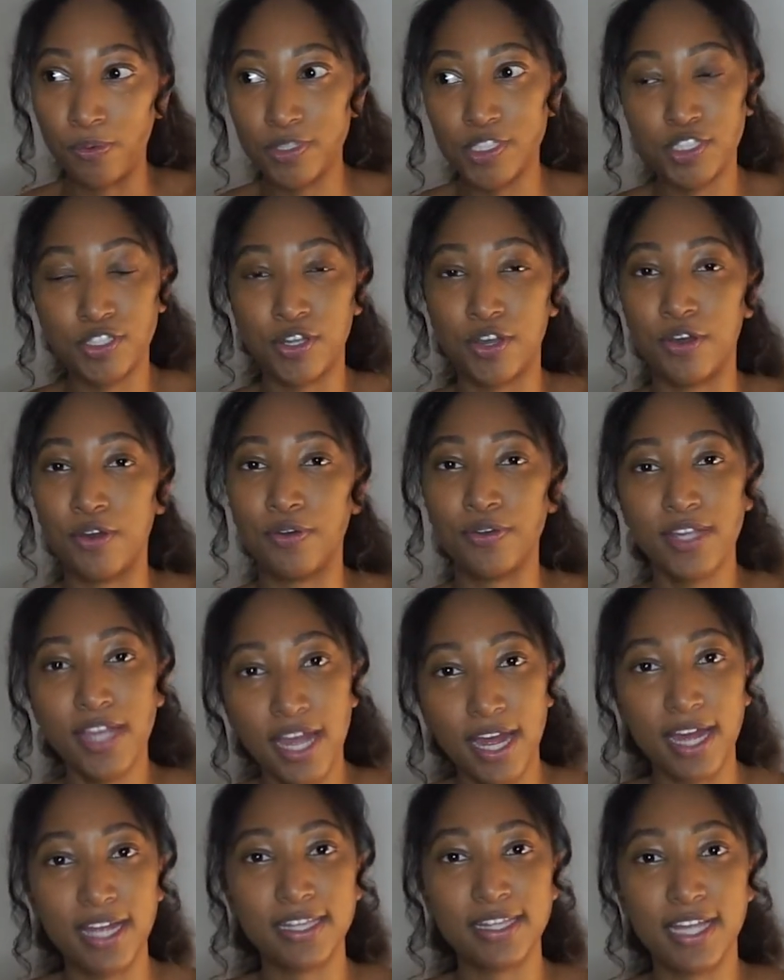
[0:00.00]
So
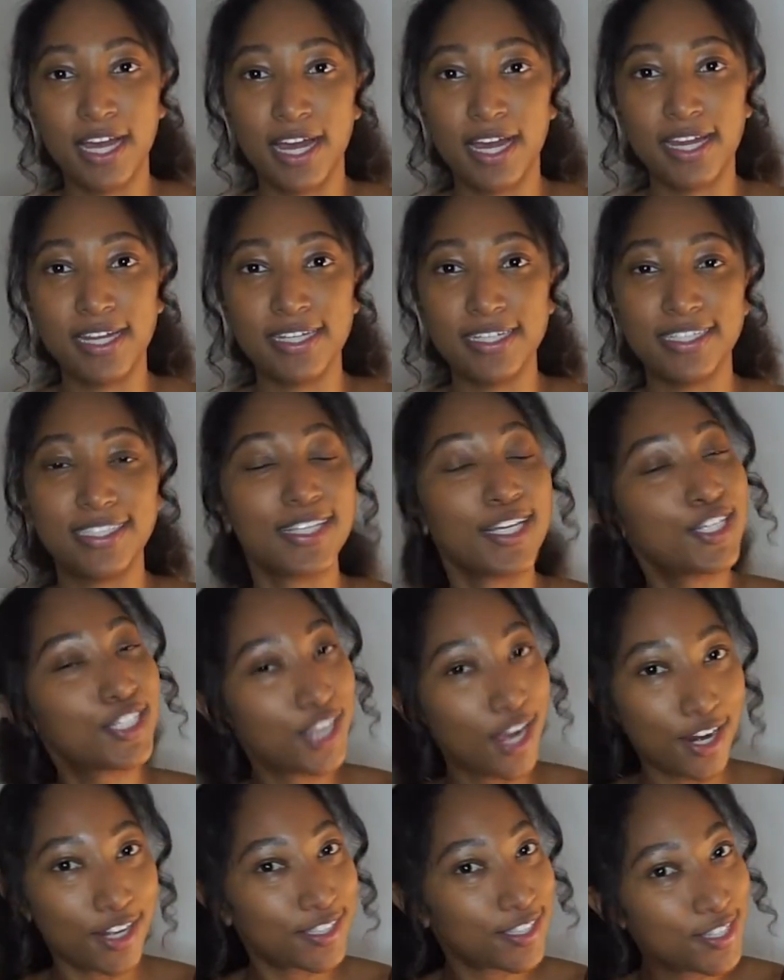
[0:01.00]
yeah, that is a
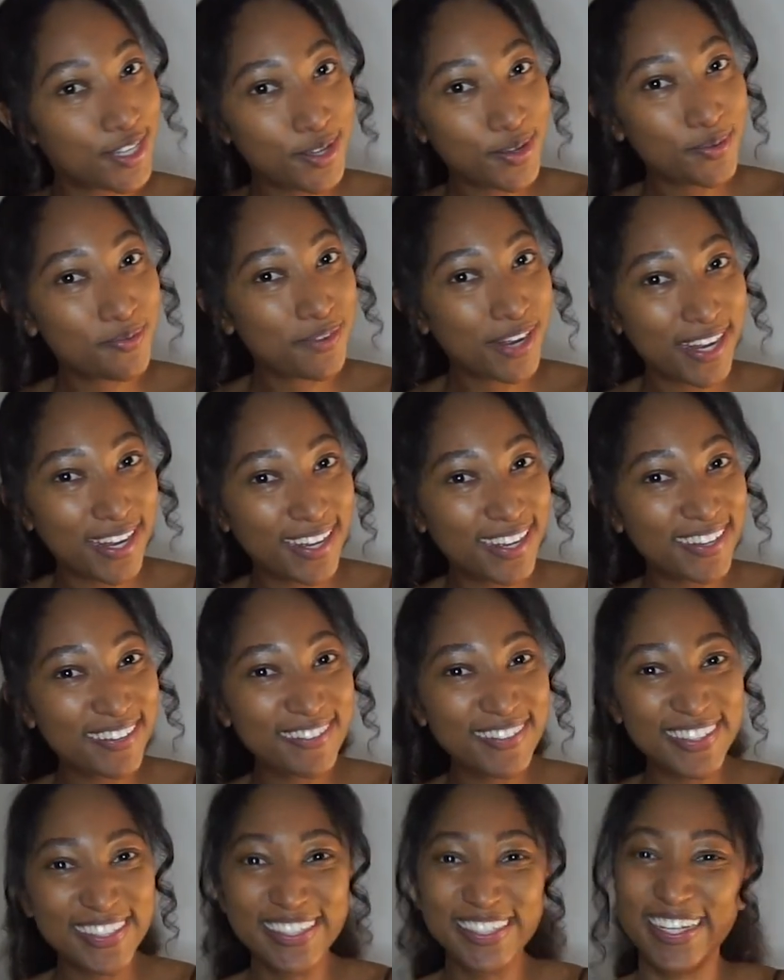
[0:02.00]
shout out to you, Mom.
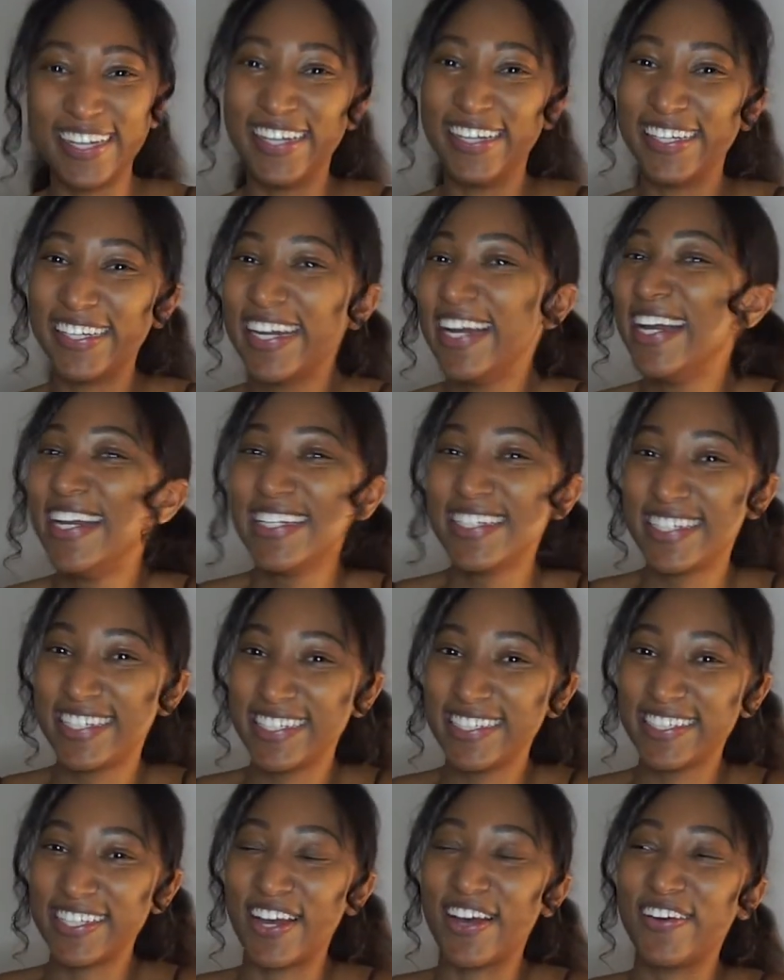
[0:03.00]
You know,
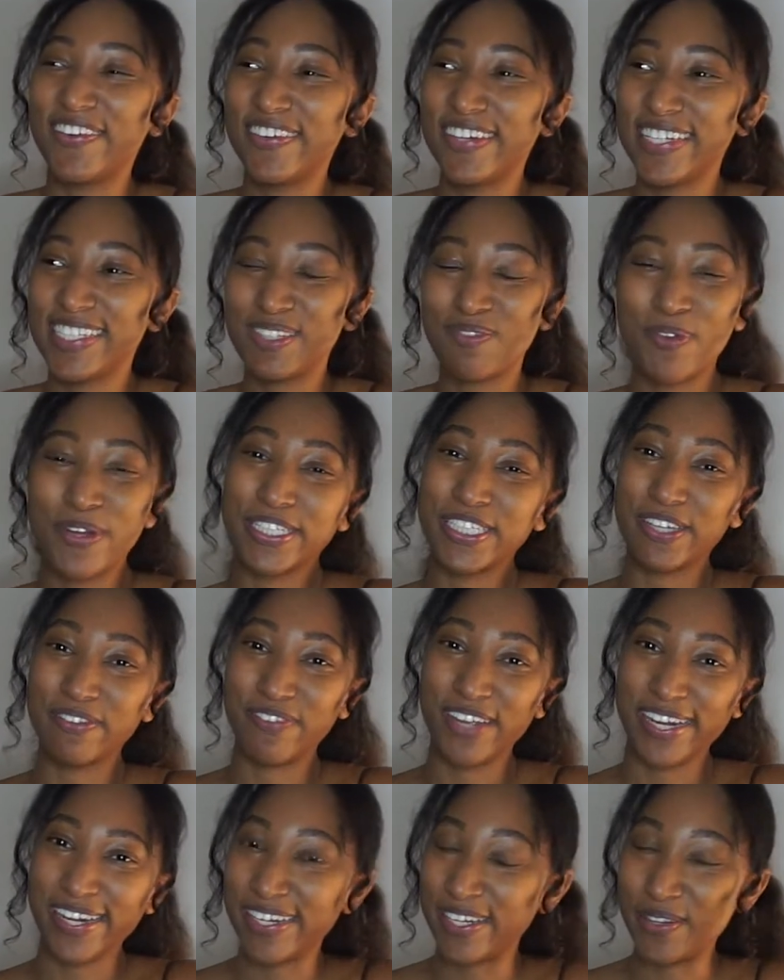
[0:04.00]
she's always pushing
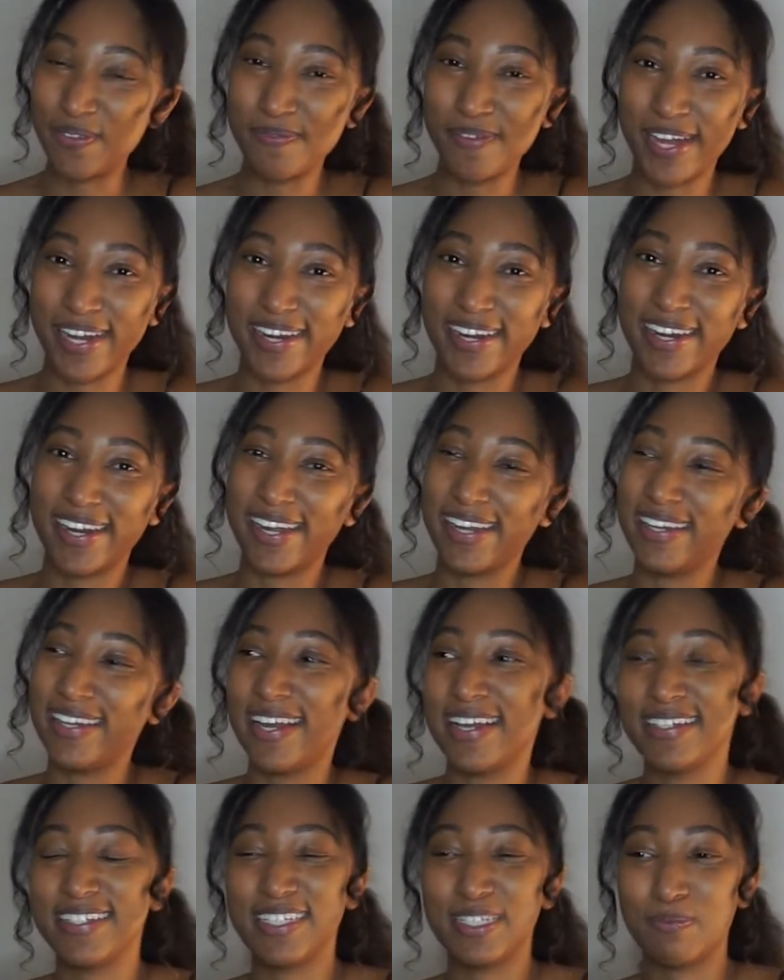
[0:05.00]
me to do better
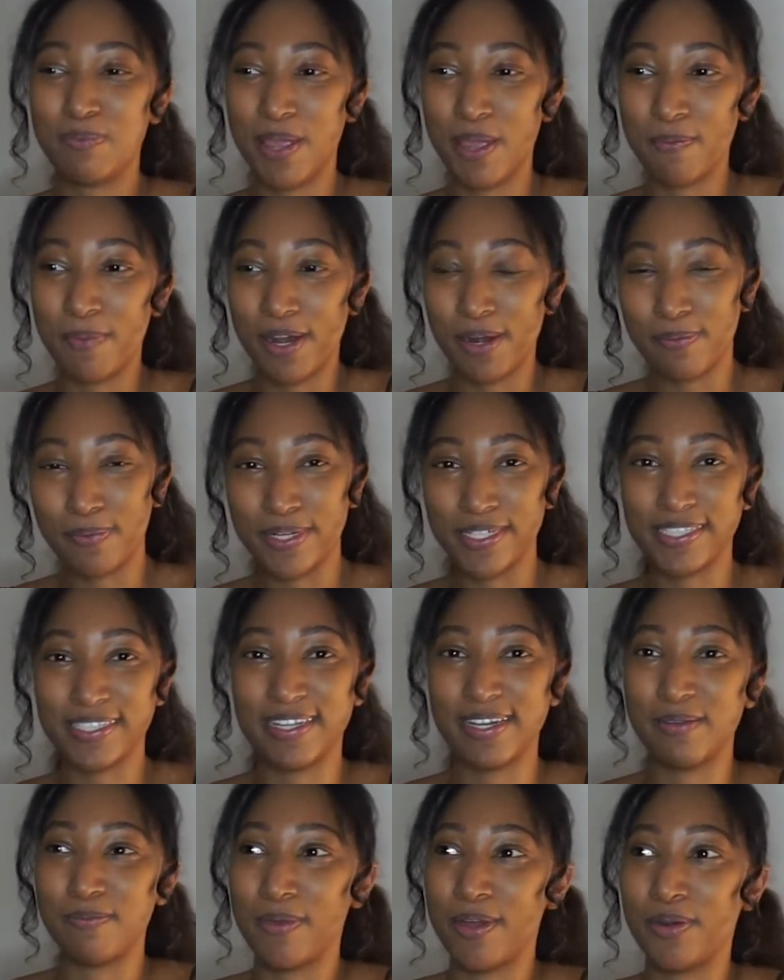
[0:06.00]
and just be a better
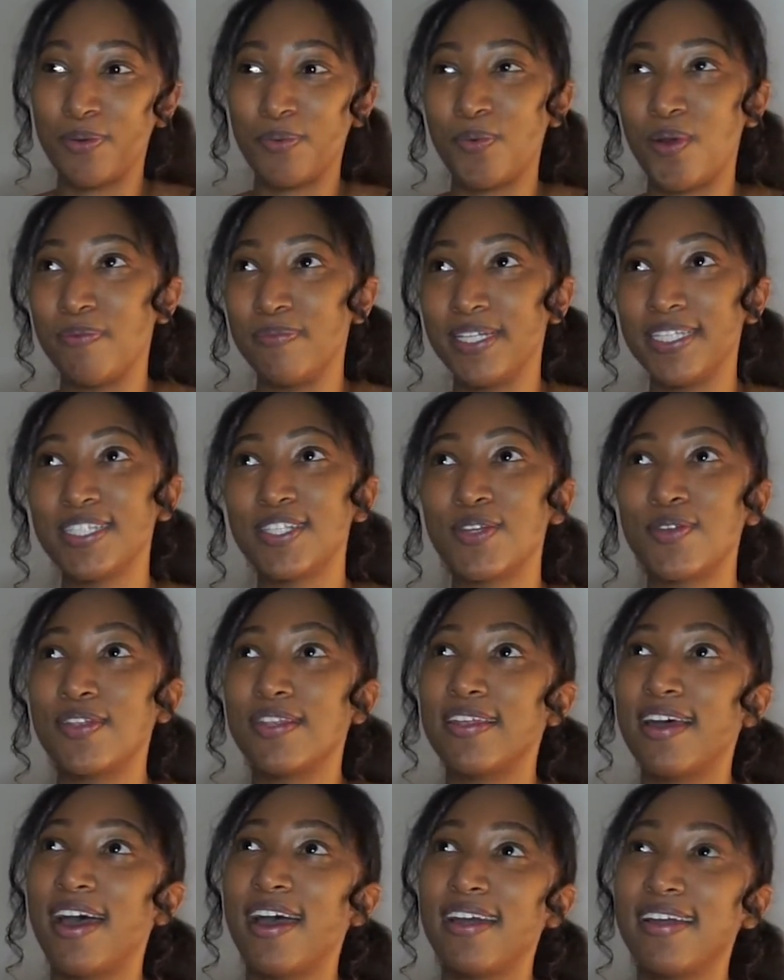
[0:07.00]
person, a better woman. So
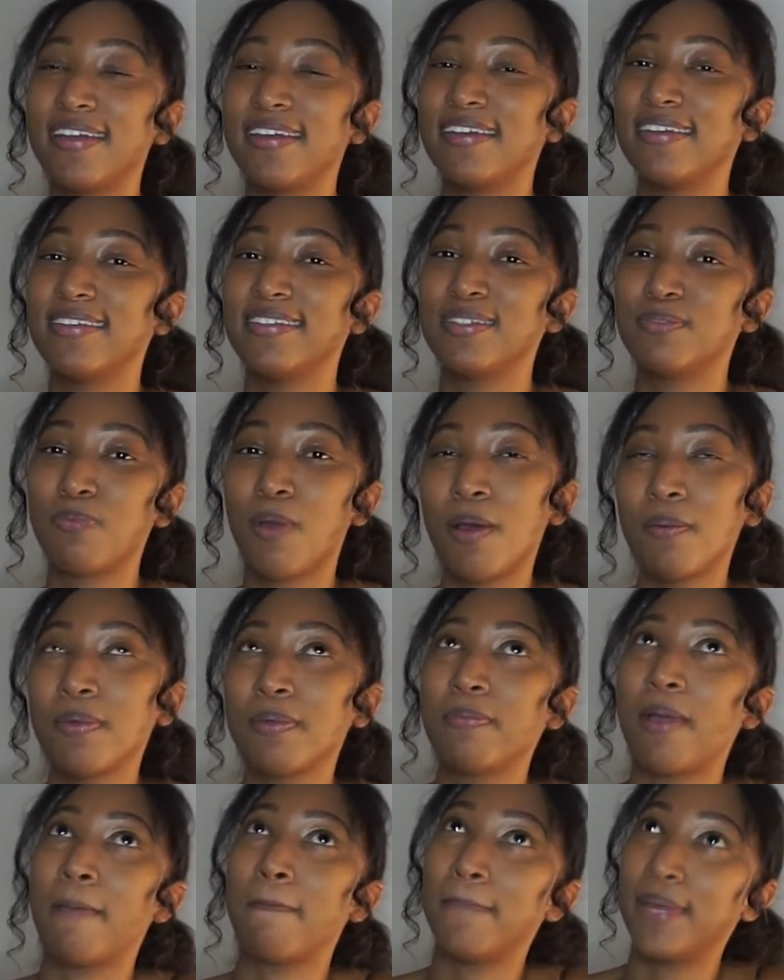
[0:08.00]
that is probably
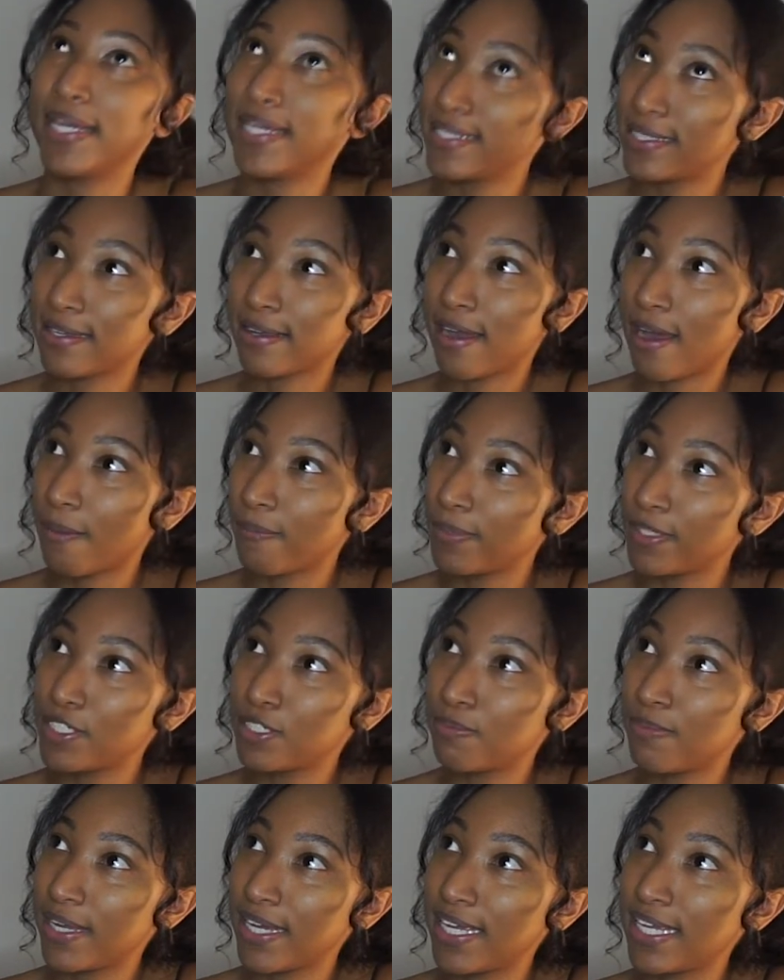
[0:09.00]
my biggest
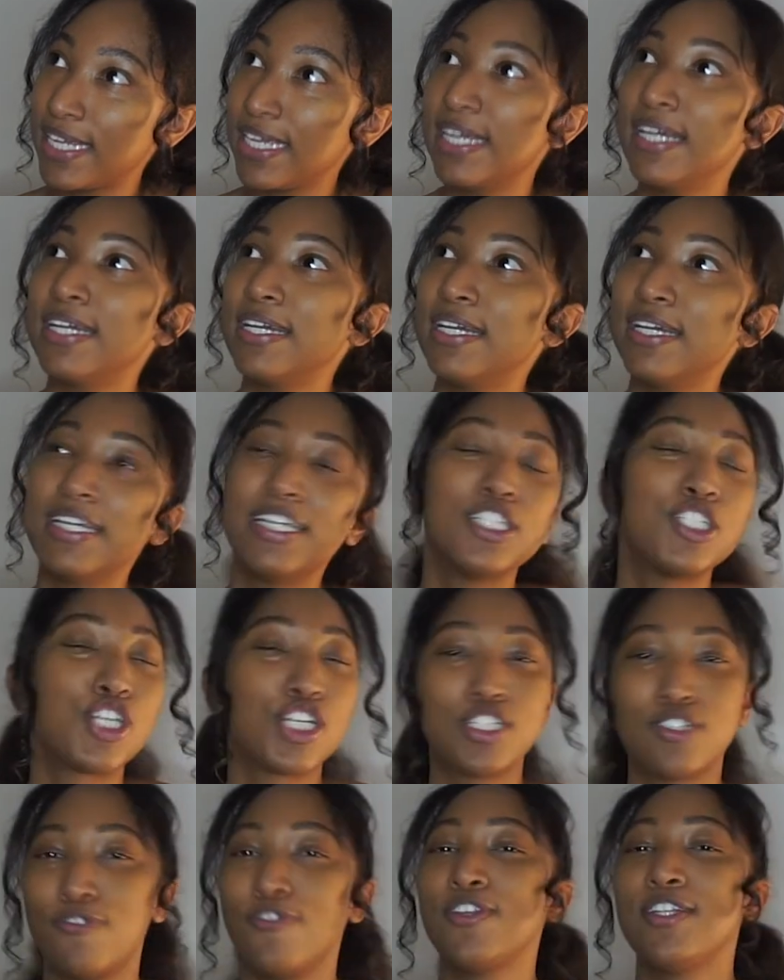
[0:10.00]
accomplishment
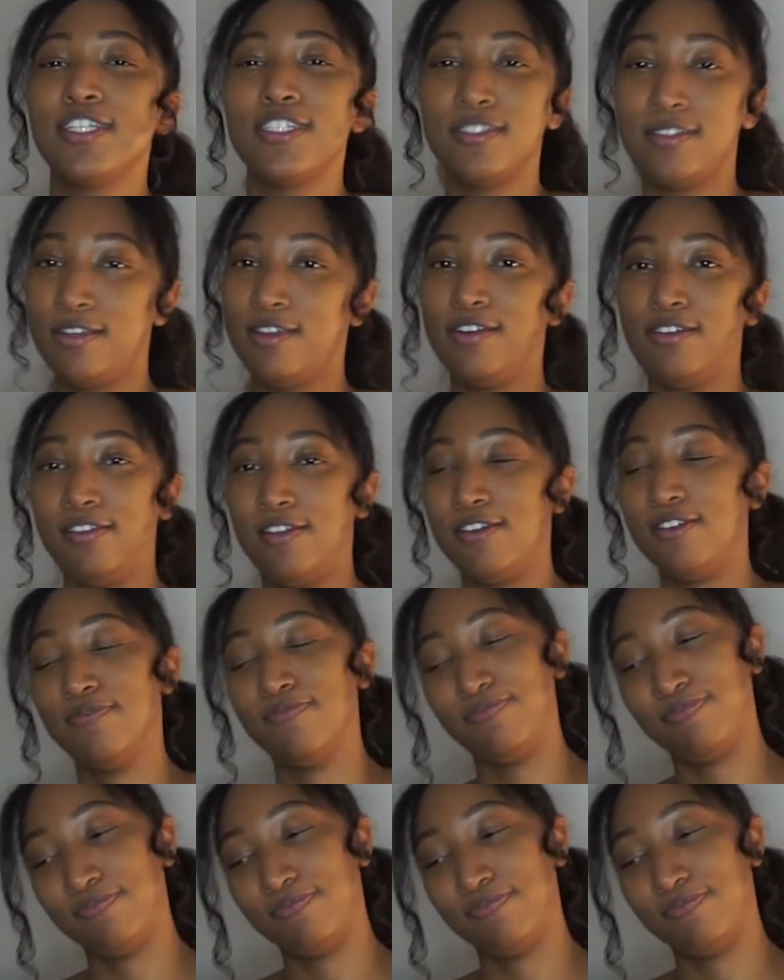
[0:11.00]
just for this year alone.